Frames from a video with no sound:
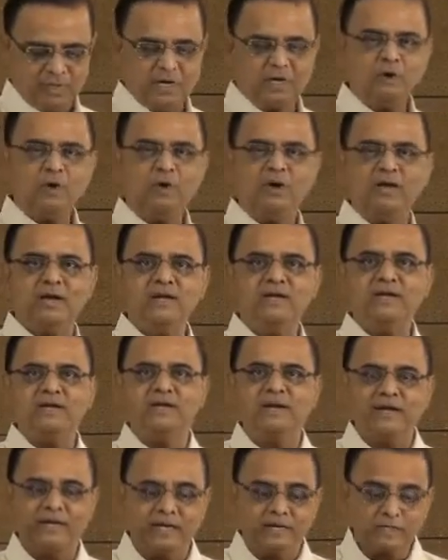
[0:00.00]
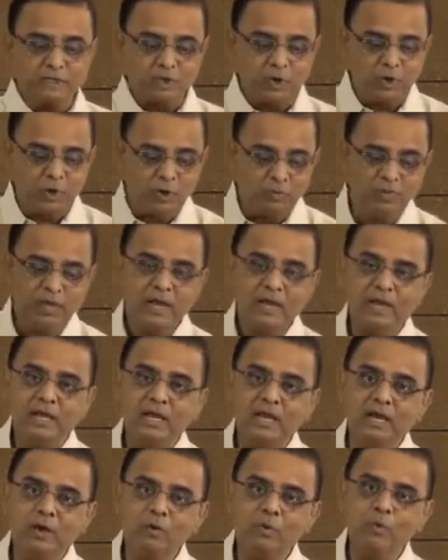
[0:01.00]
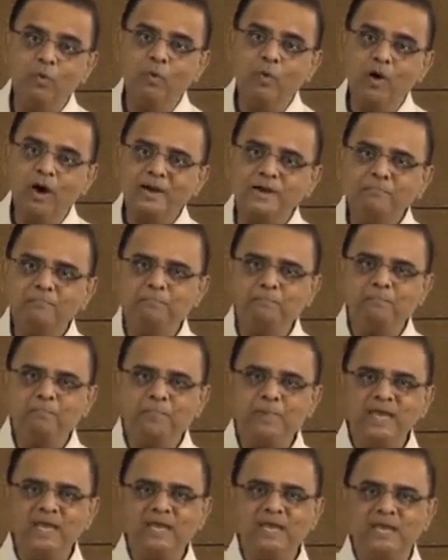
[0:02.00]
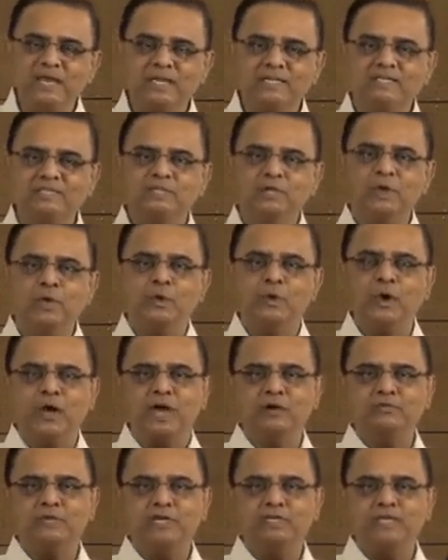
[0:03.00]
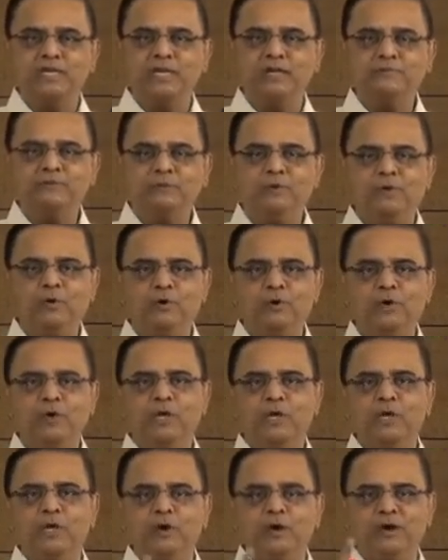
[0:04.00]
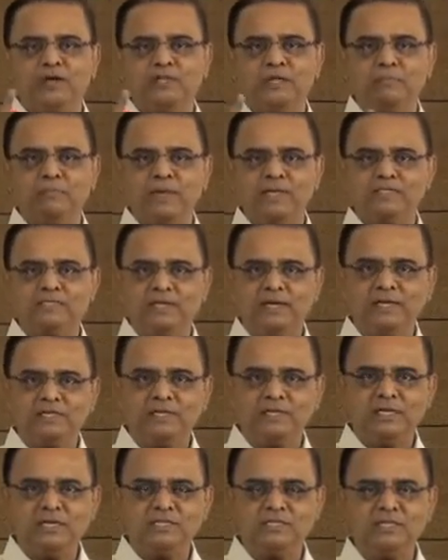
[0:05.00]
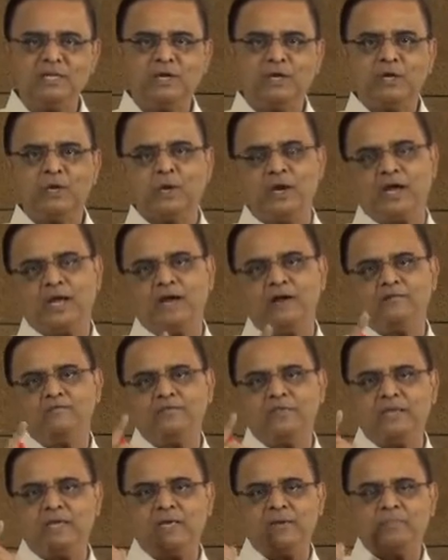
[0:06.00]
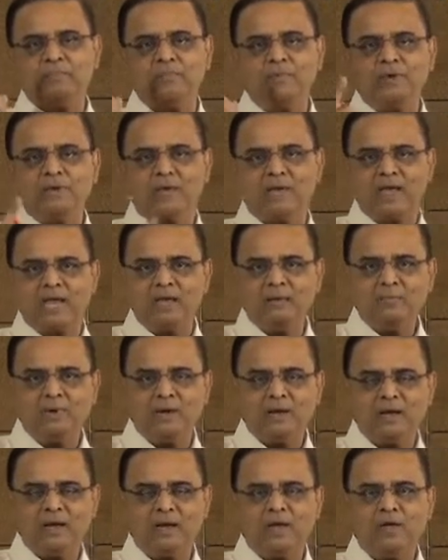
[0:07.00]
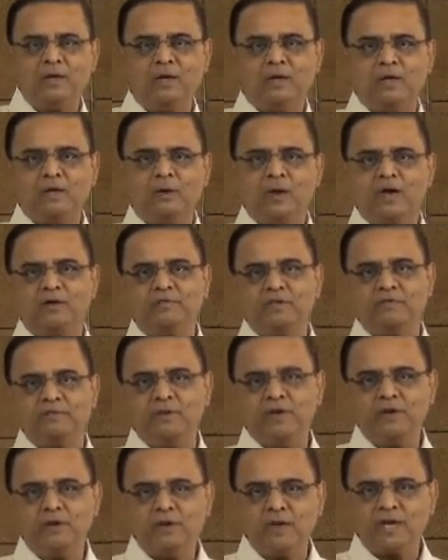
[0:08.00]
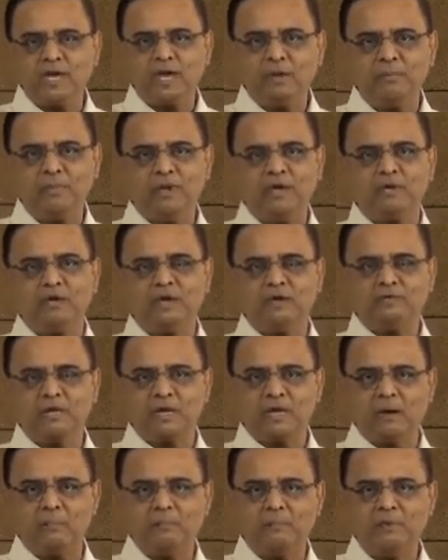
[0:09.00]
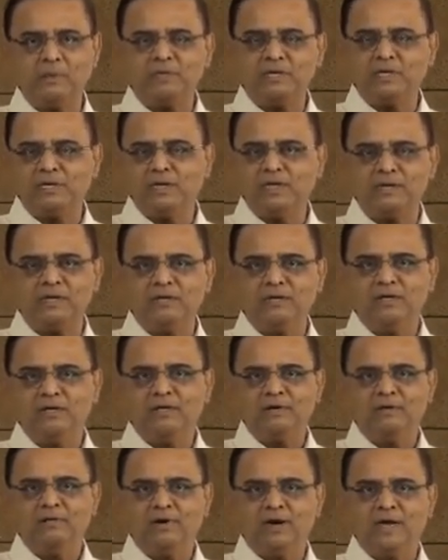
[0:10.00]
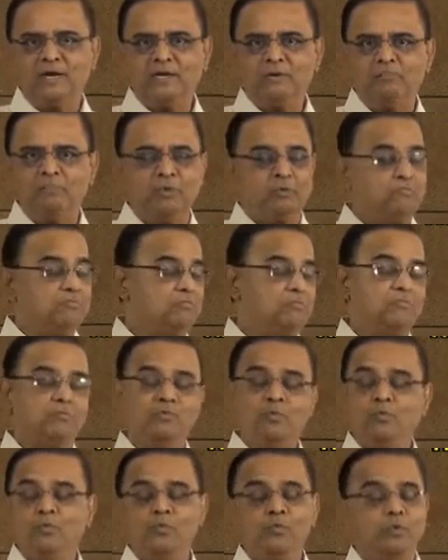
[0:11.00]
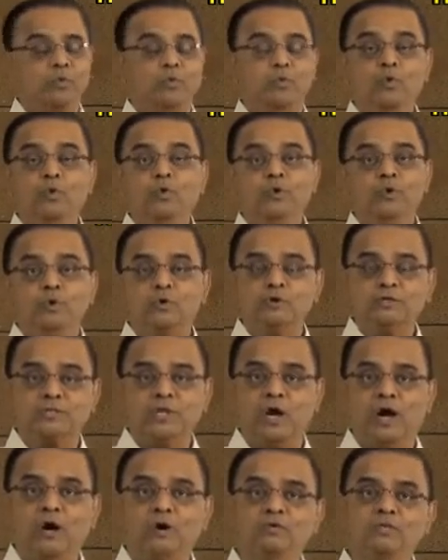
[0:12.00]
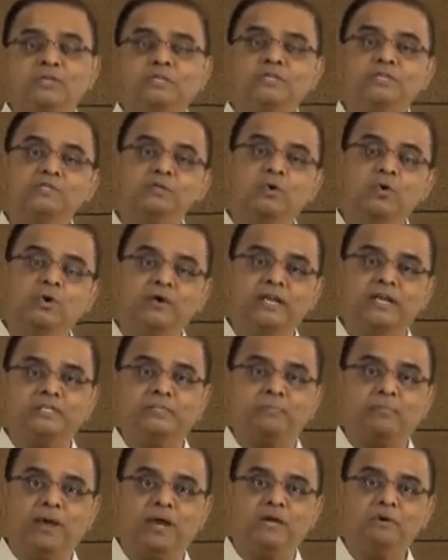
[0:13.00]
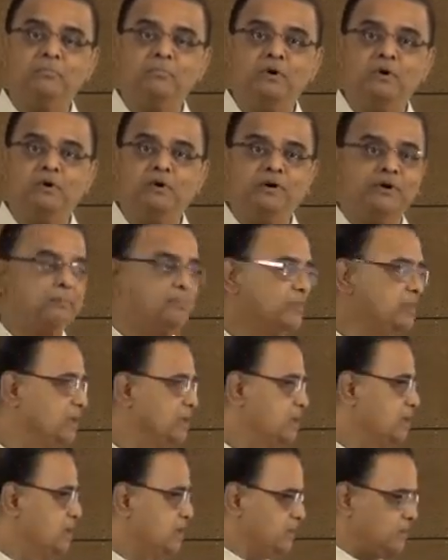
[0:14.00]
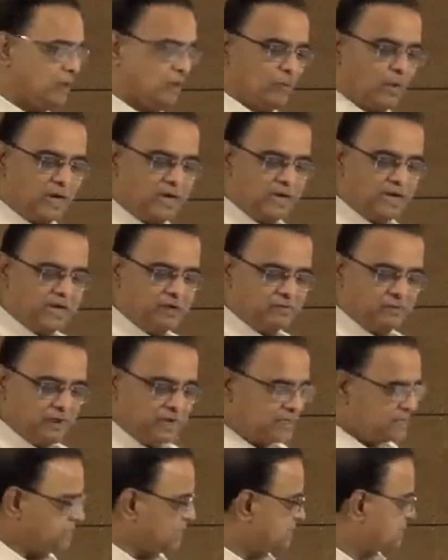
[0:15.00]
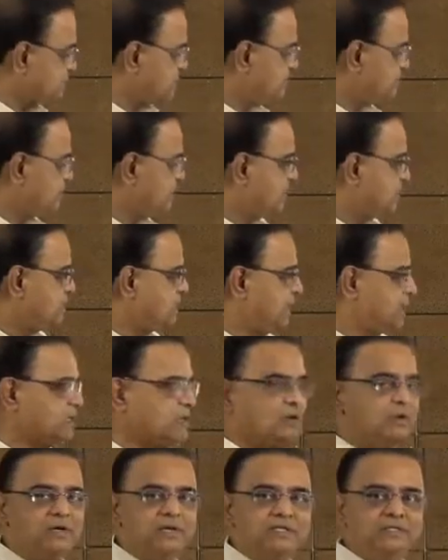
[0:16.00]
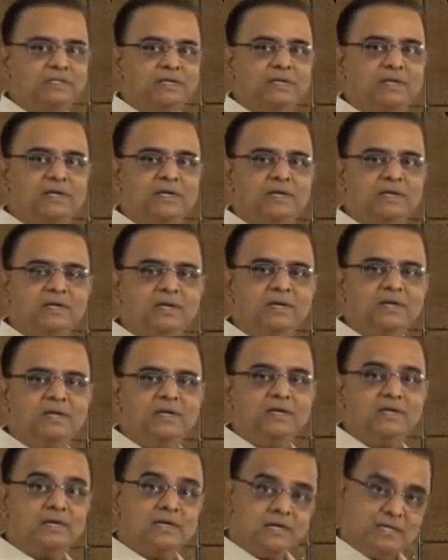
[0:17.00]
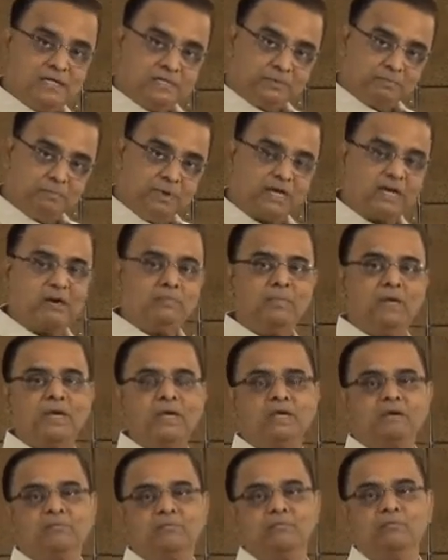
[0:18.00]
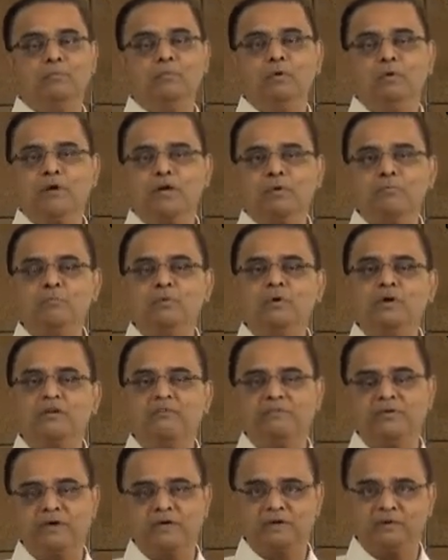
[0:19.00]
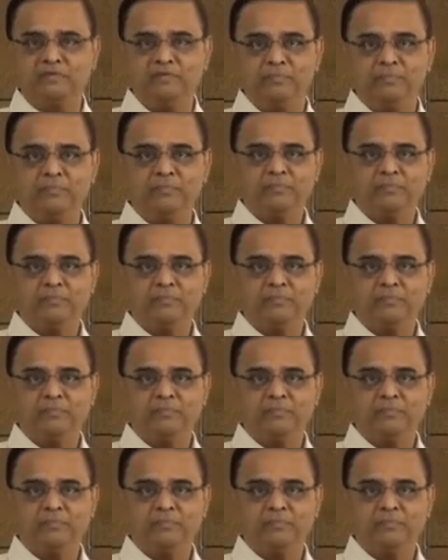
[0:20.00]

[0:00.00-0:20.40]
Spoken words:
It got integrated. So in one piece, you have the telephone, you have the messages, you have the camera, you have the video camera, you have the computer, right? Who knows how this is going to expand more? The only difference is technology is becoming more and more effective.